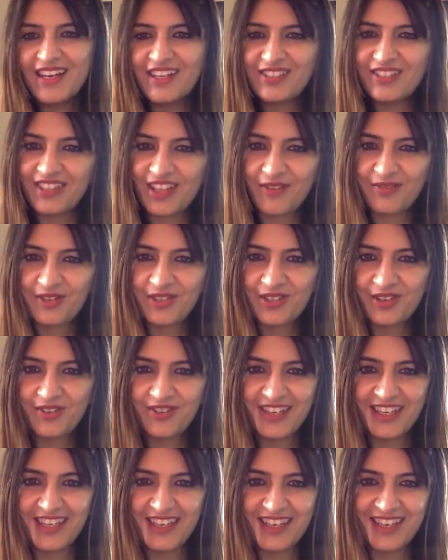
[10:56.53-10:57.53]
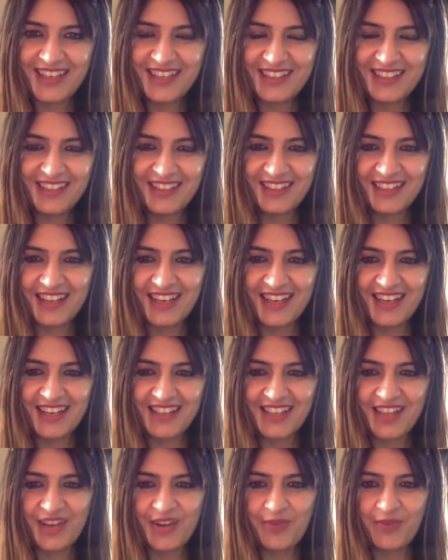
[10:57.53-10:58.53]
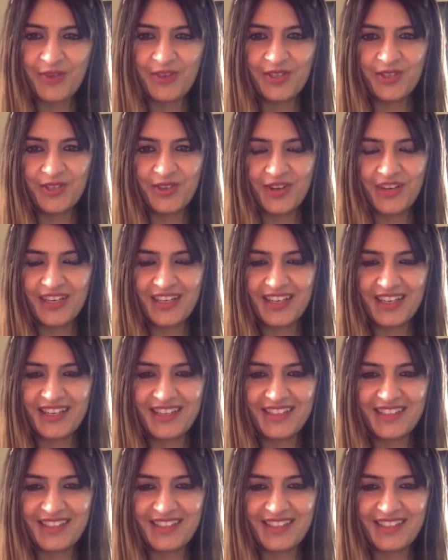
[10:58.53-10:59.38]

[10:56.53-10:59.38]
So that was your reading, guys. I hope you enjoyed it.